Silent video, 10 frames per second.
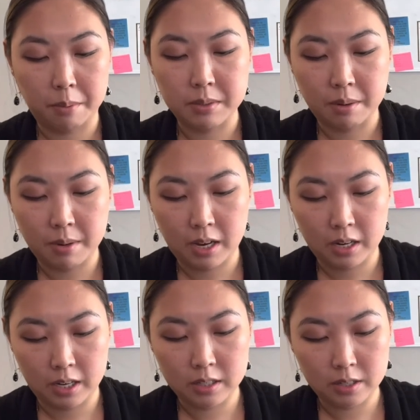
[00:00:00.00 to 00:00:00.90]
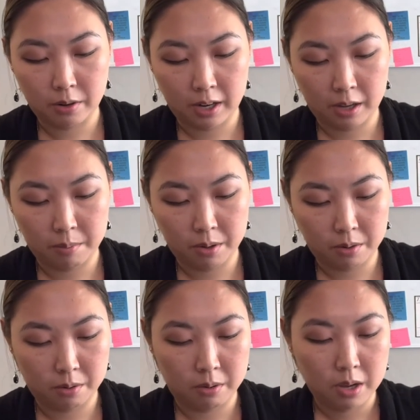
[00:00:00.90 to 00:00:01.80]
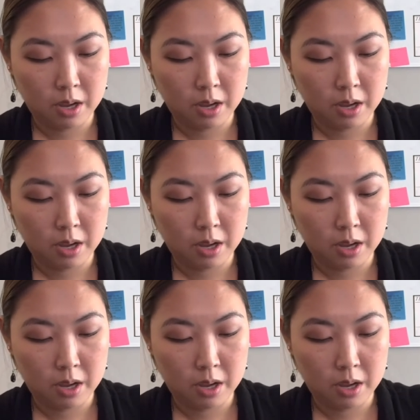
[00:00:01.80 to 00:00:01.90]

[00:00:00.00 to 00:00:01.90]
somebody on Instagram who